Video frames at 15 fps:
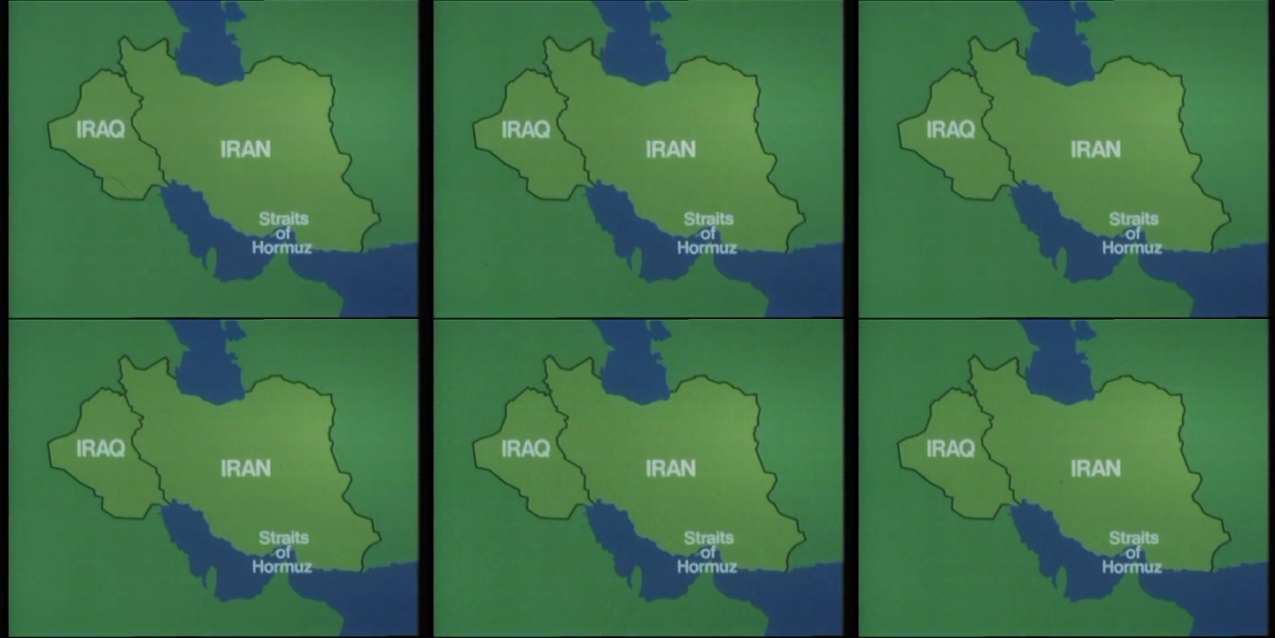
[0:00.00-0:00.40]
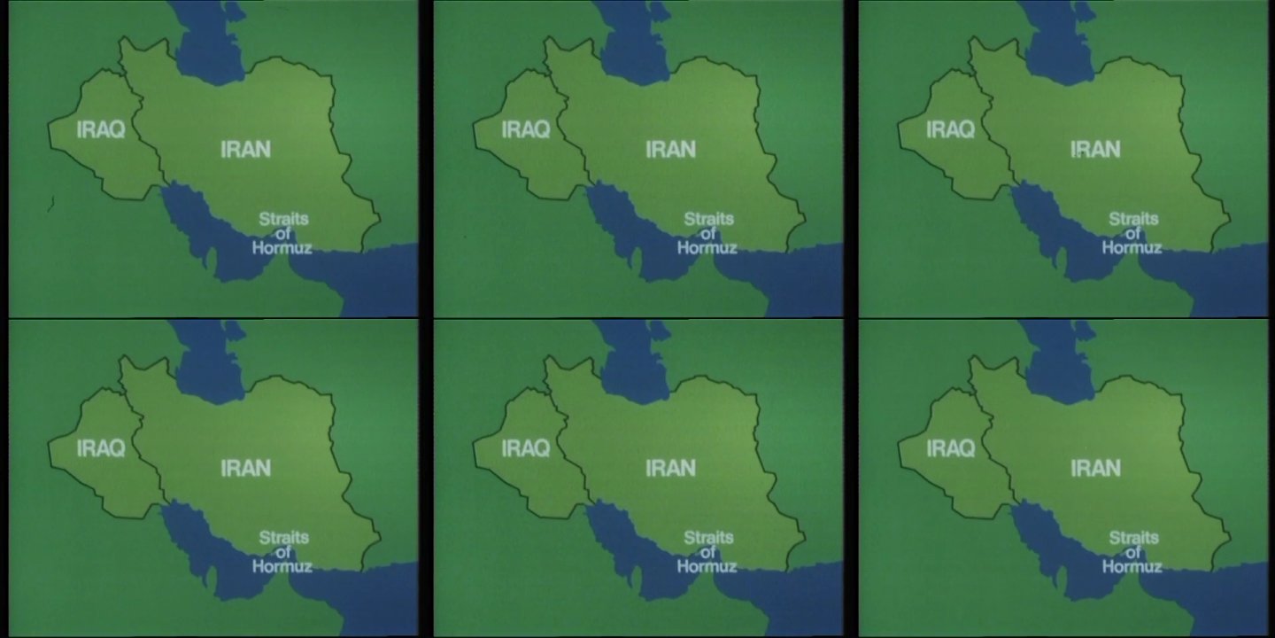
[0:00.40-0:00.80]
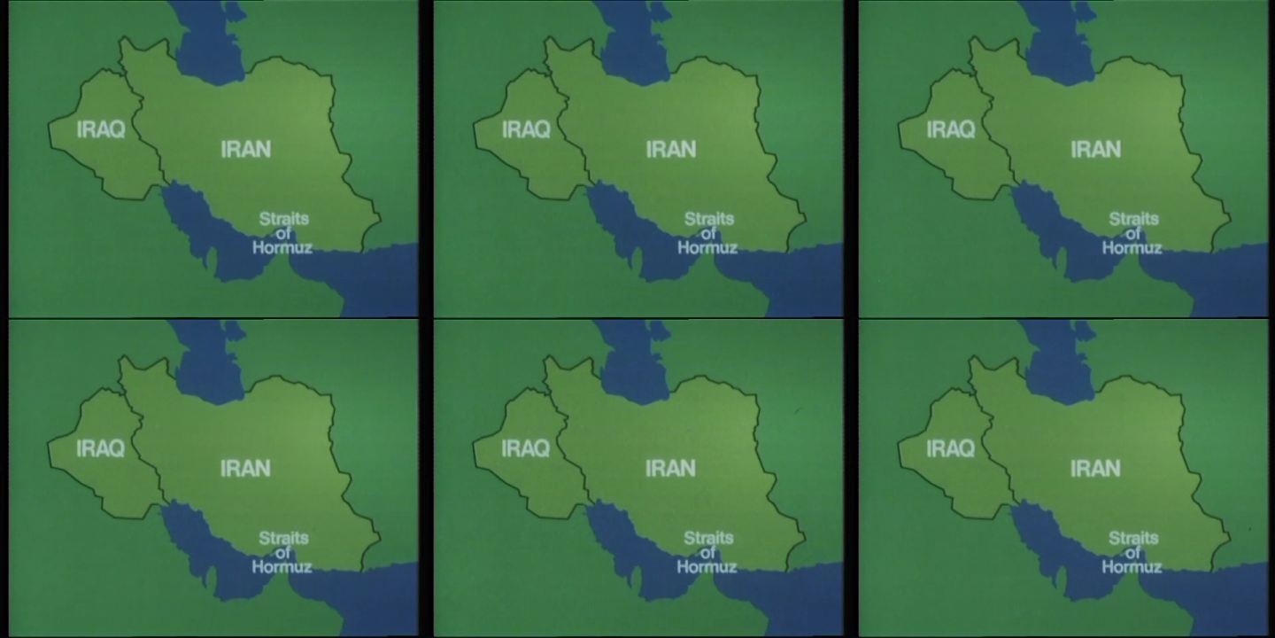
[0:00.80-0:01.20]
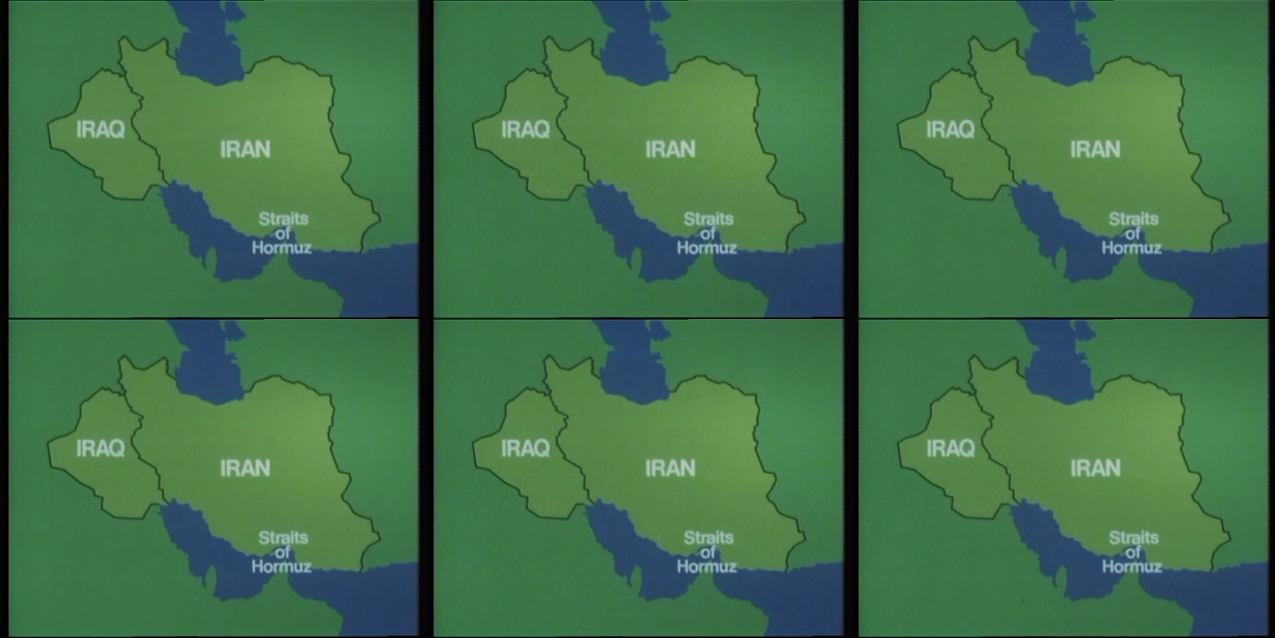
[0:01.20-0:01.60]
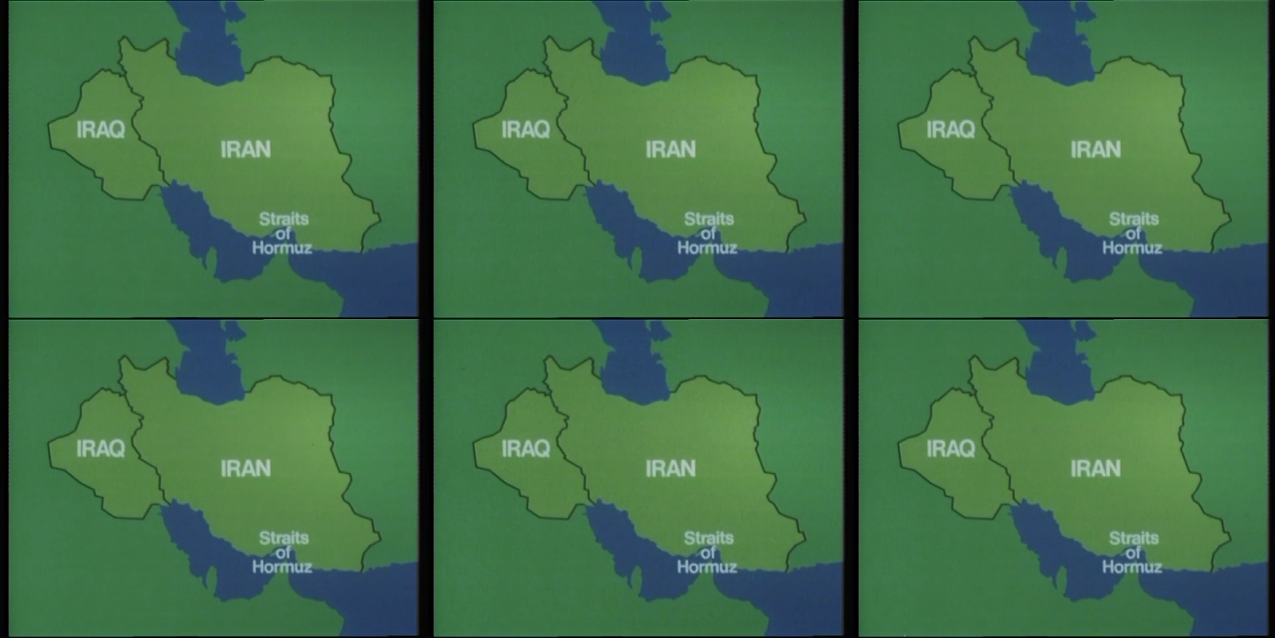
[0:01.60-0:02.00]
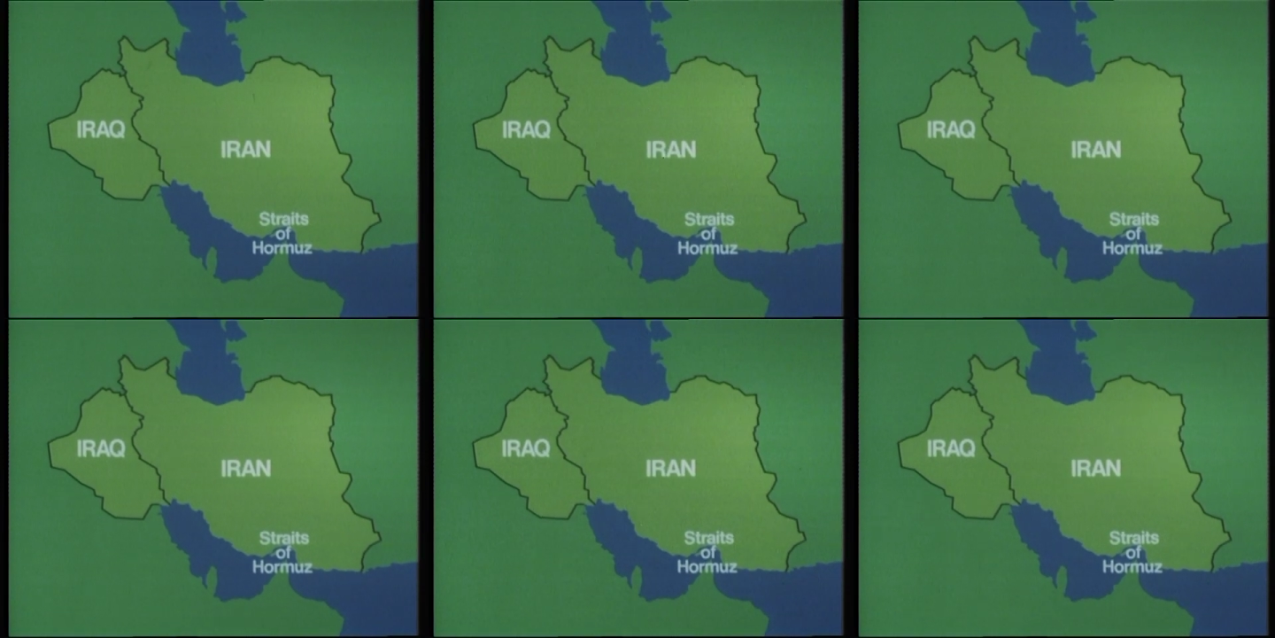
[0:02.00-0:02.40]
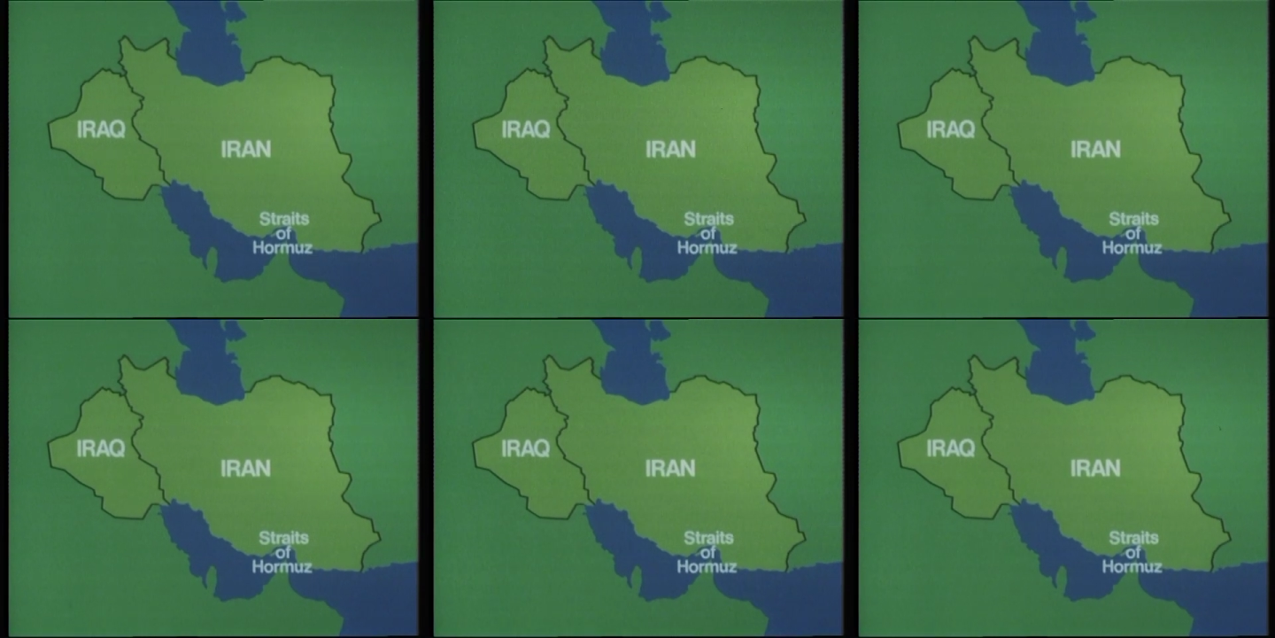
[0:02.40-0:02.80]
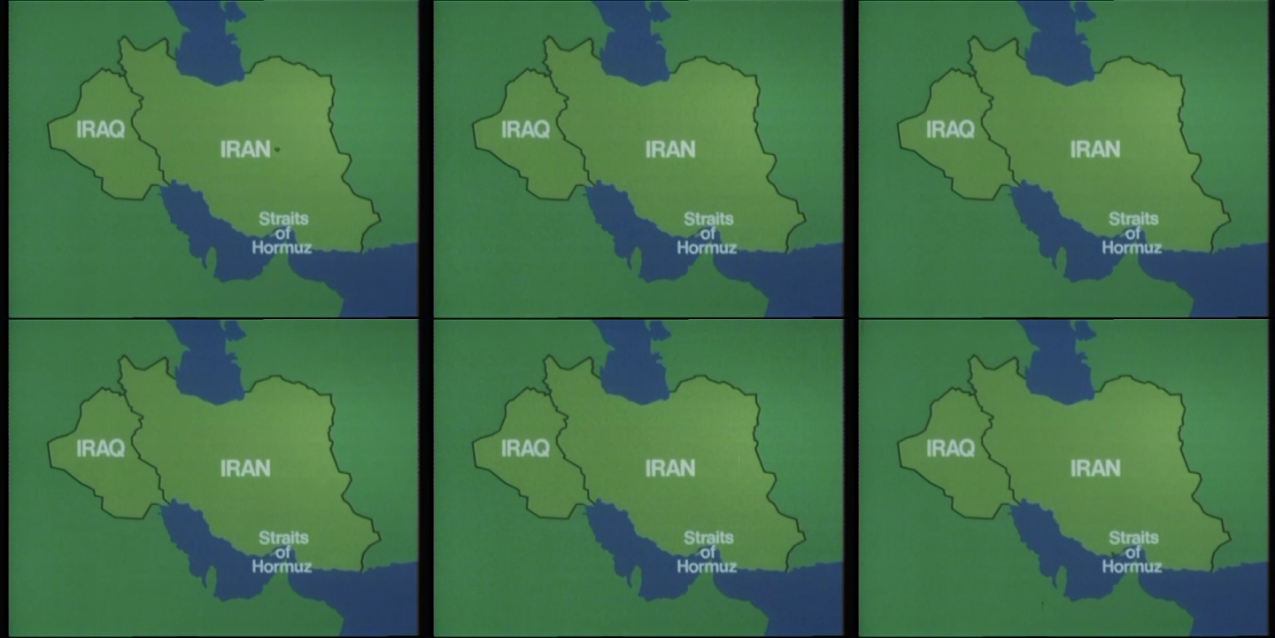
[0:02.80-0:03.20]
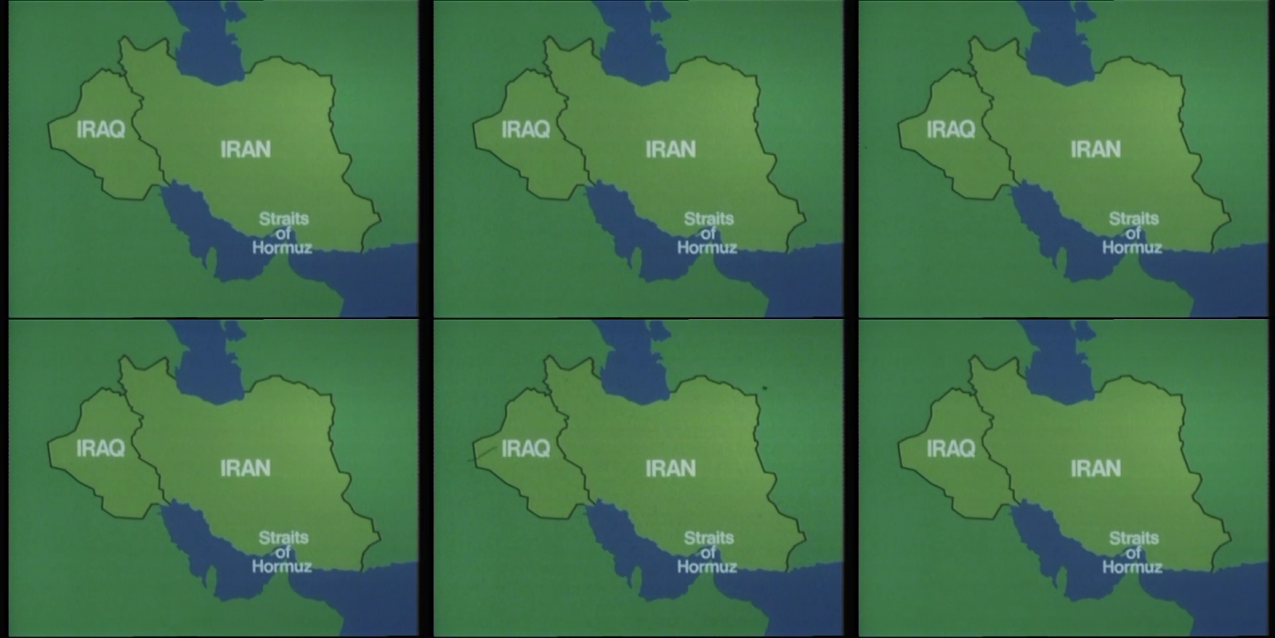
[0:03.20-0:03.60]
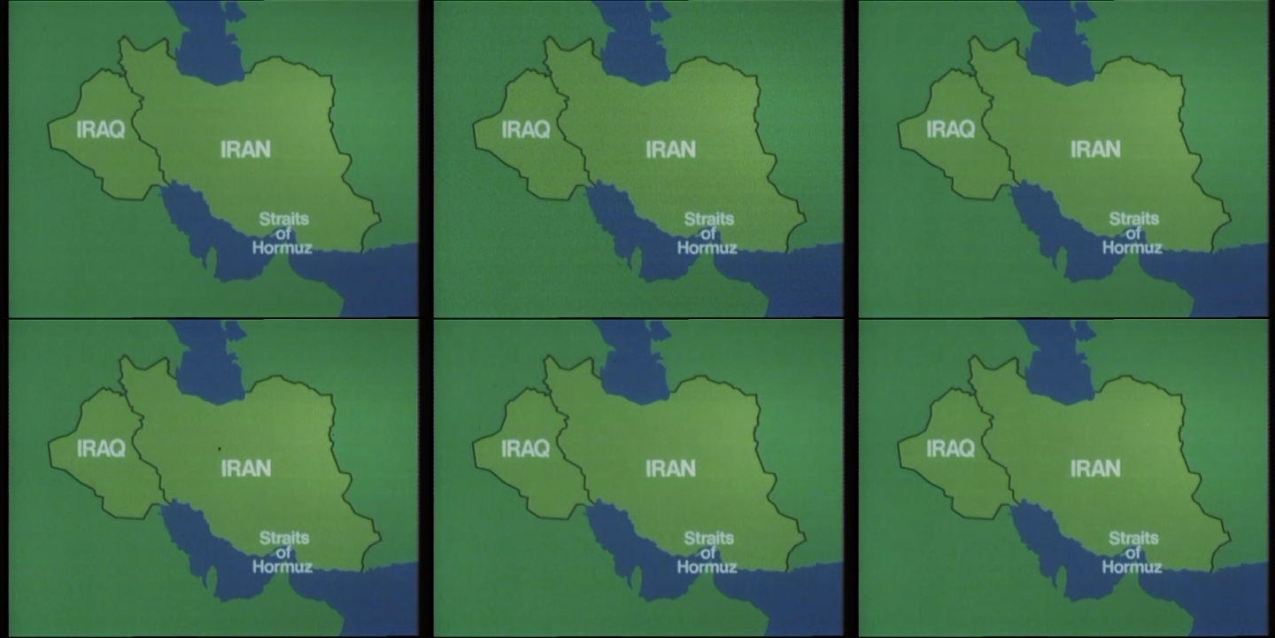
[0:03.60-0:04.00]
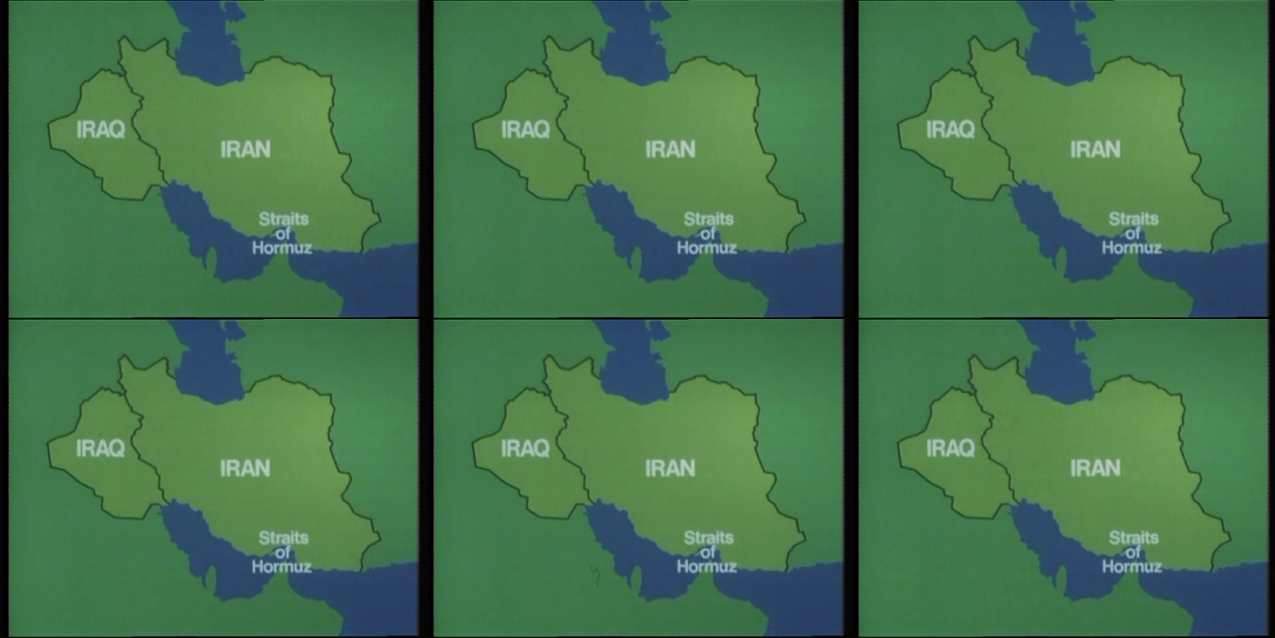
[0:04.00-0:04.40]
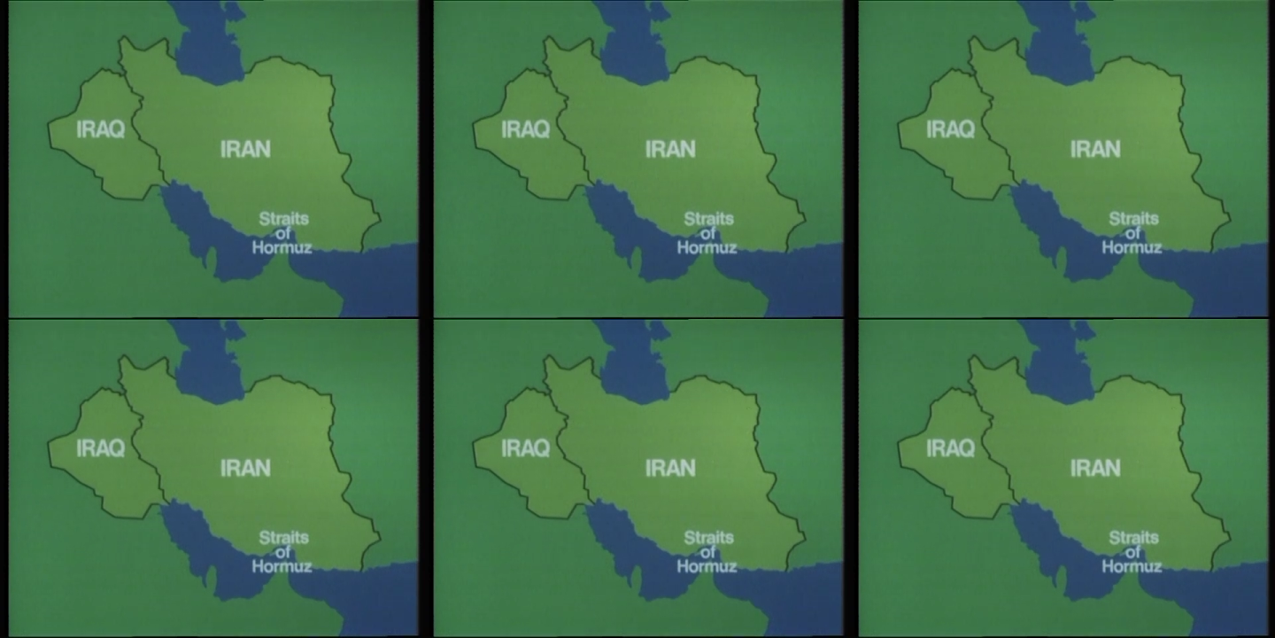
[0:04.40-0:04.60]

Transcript: (no speaker visible)